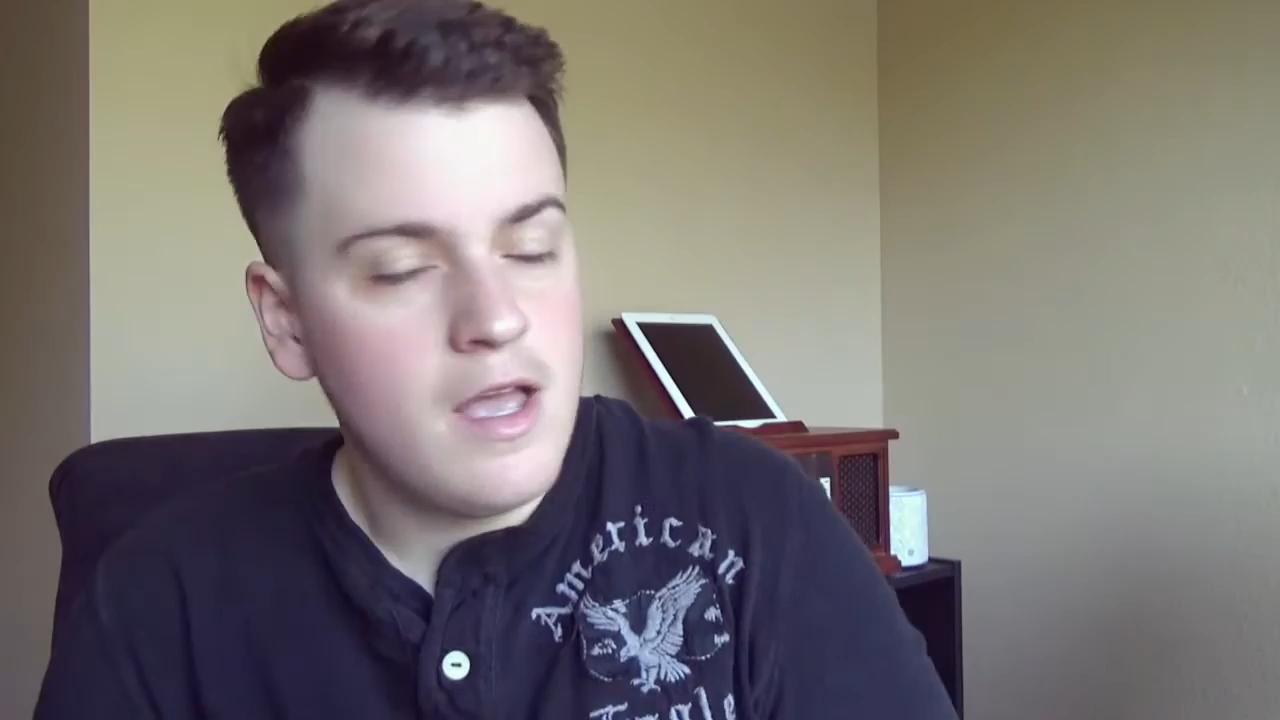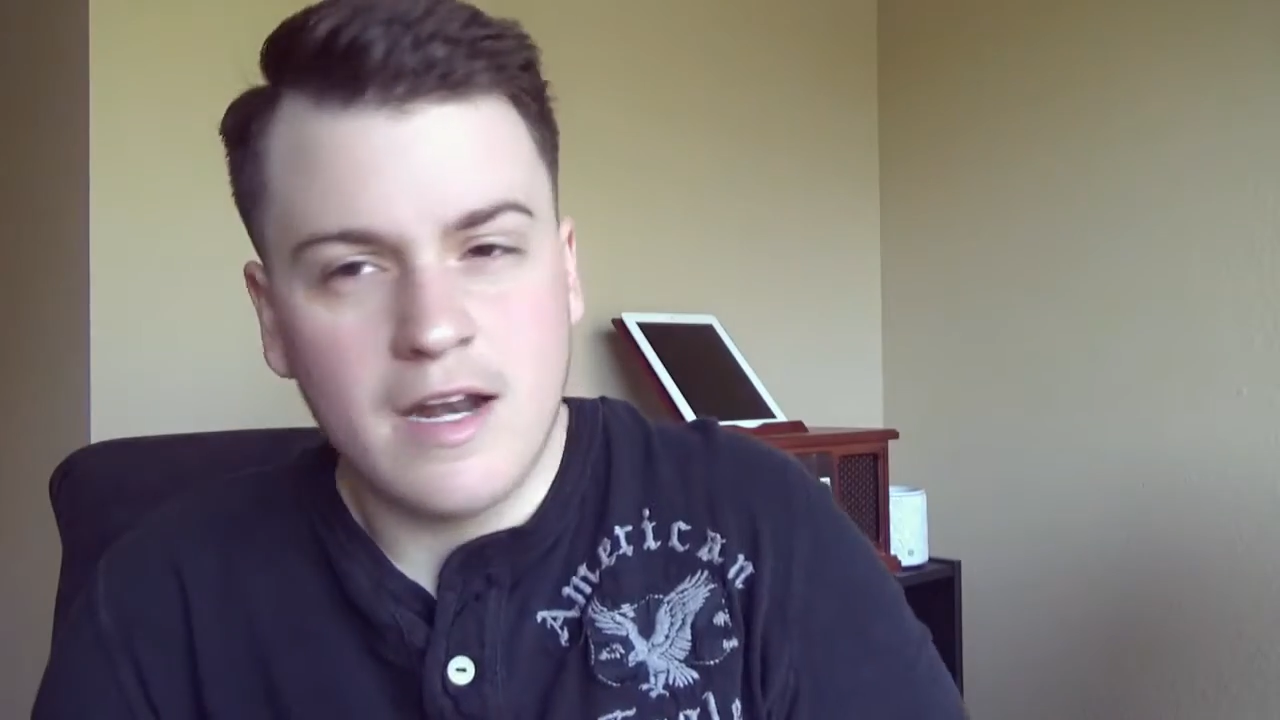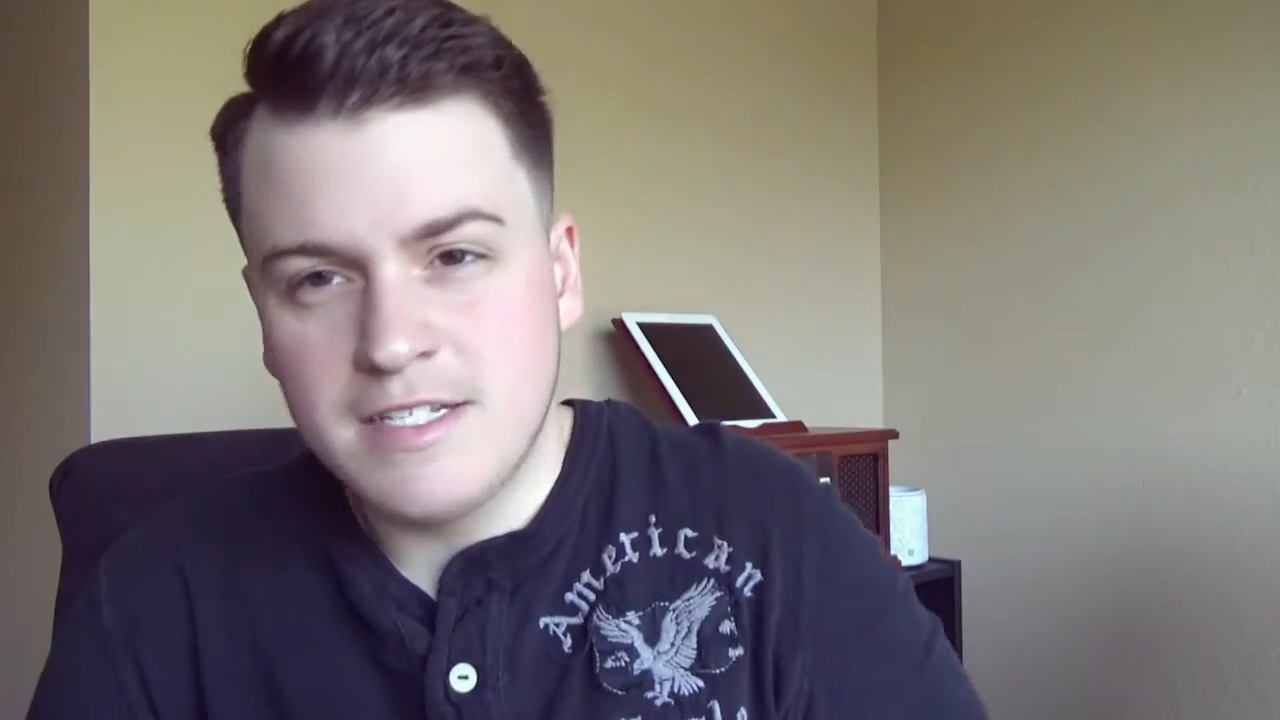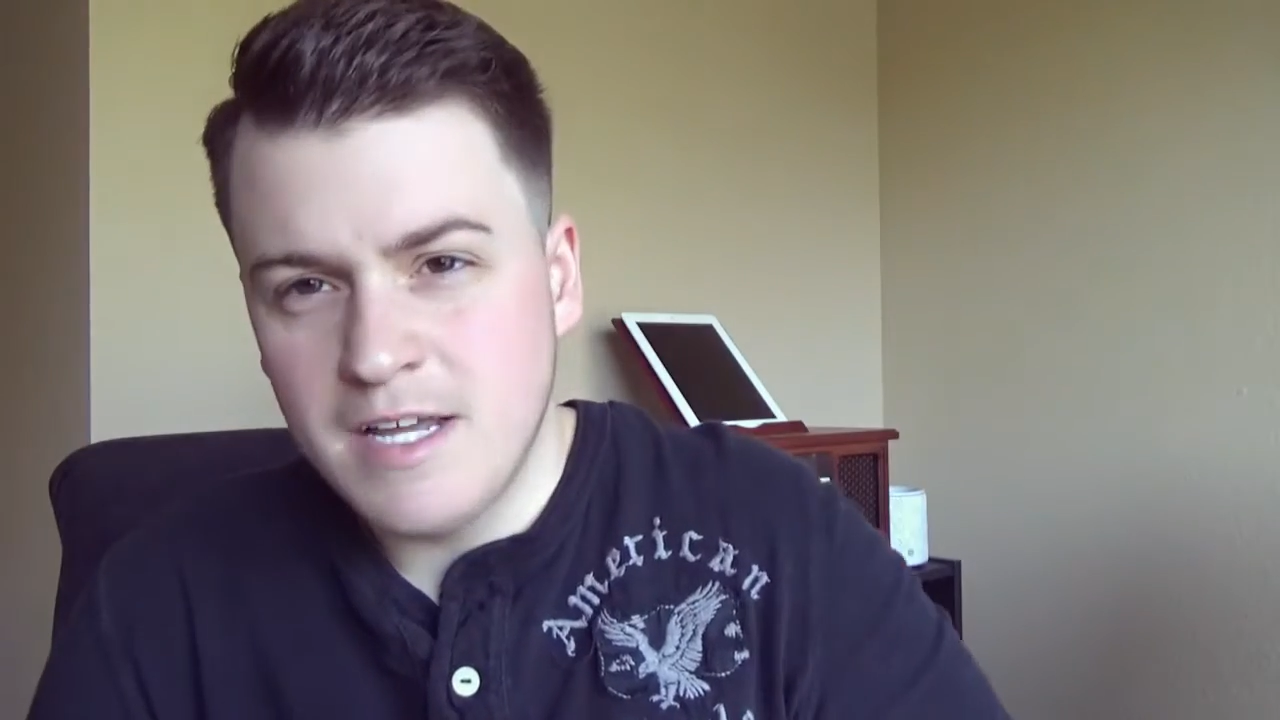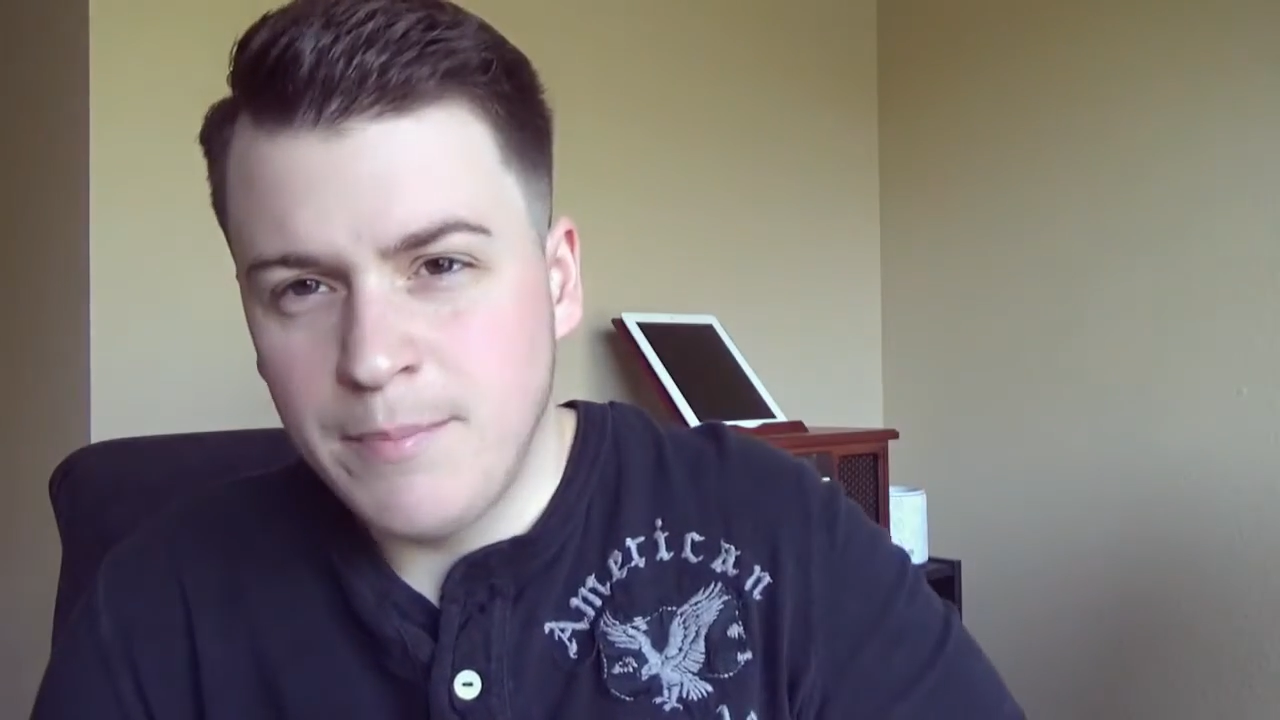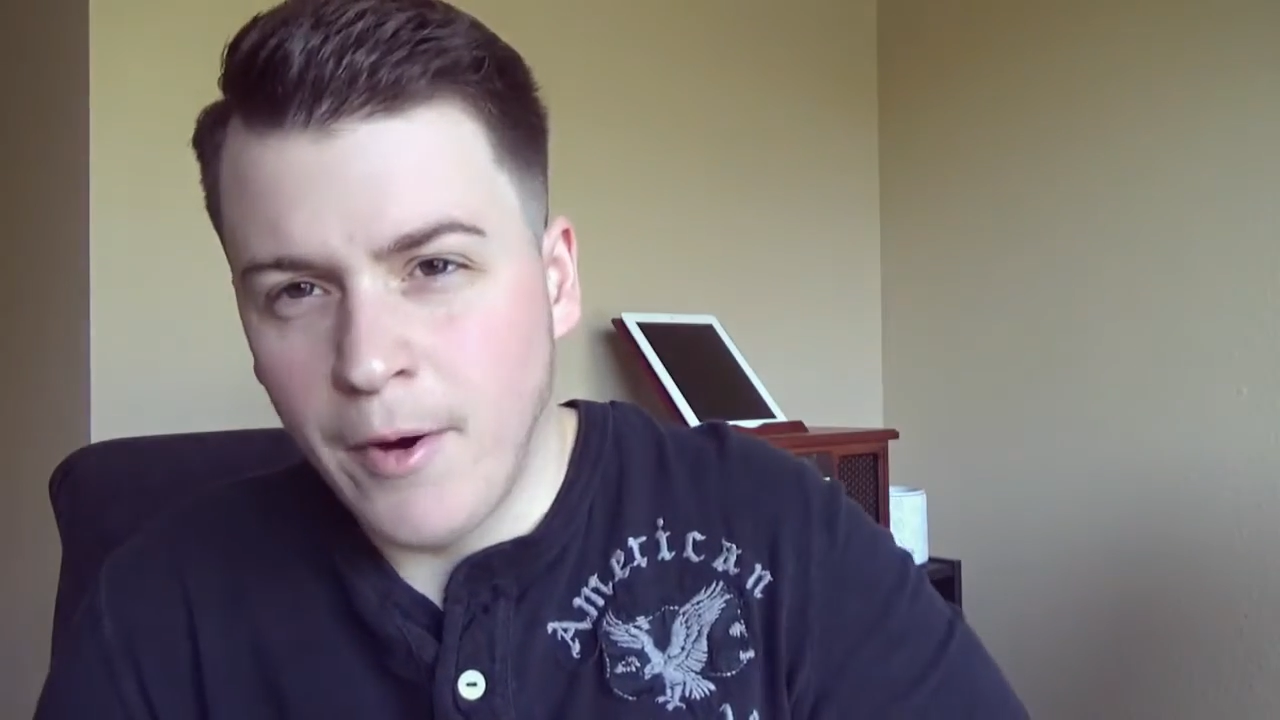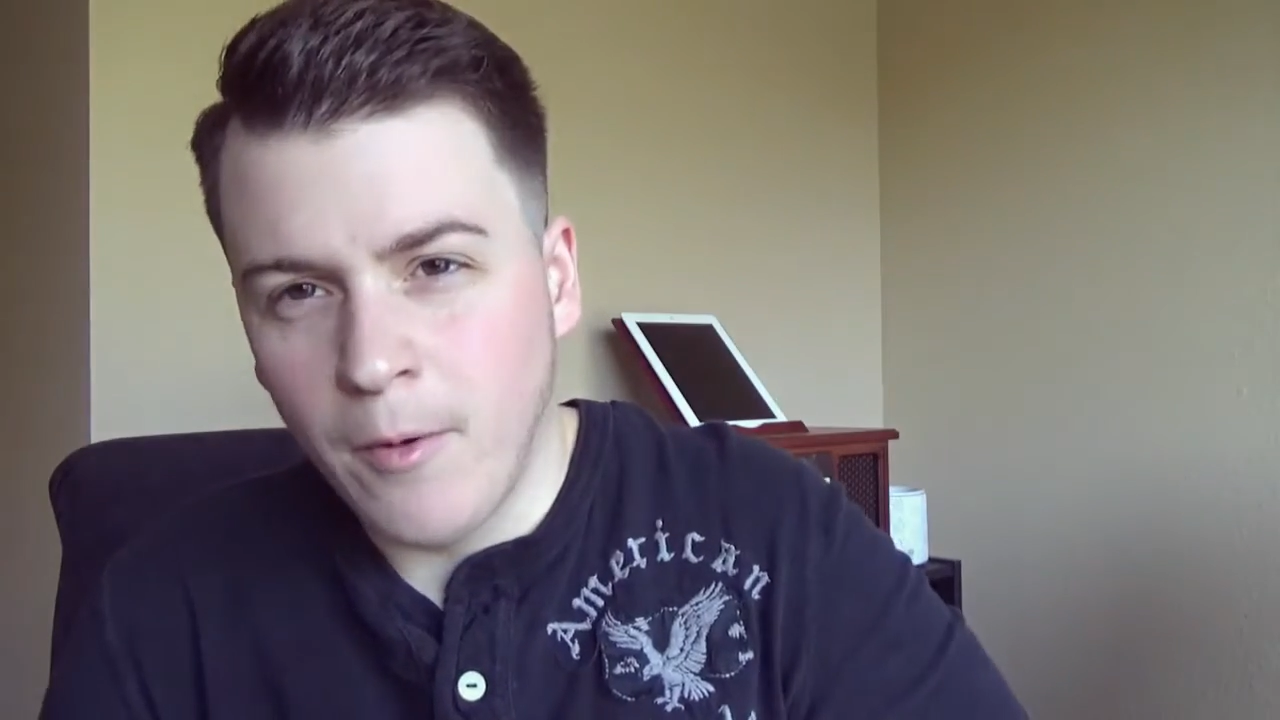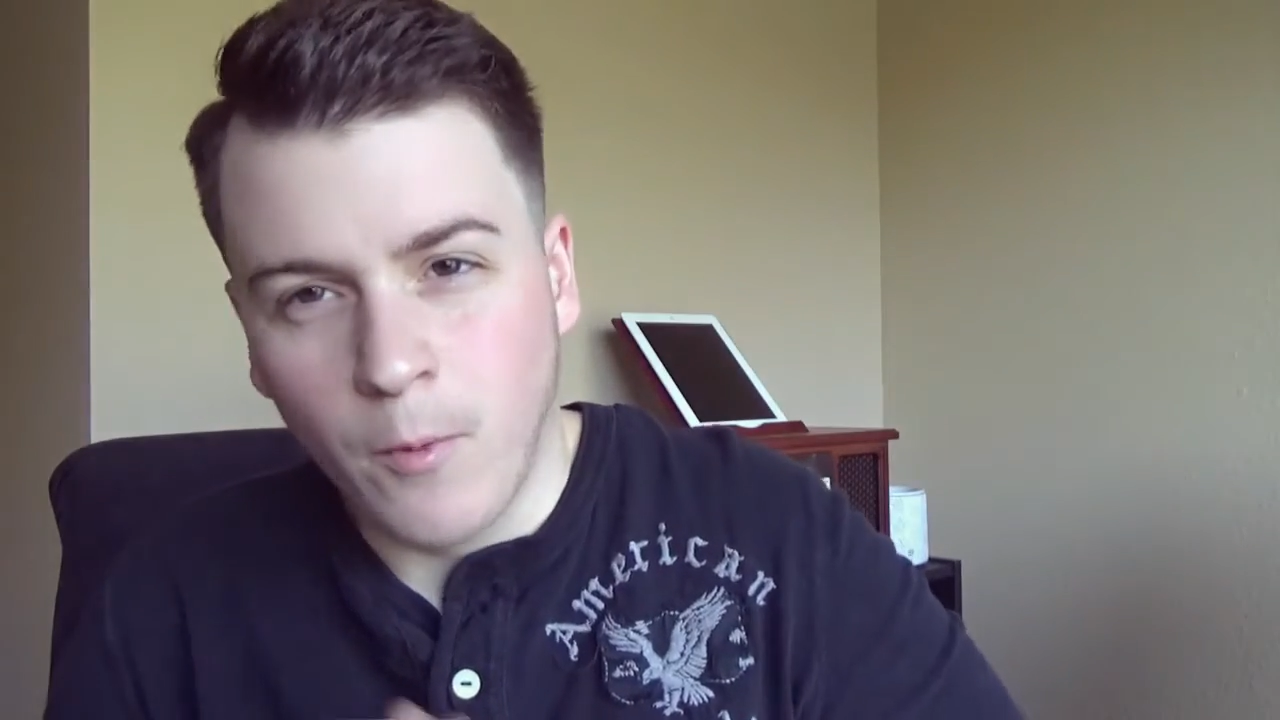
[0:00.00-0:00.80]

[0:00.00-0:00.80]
and it said part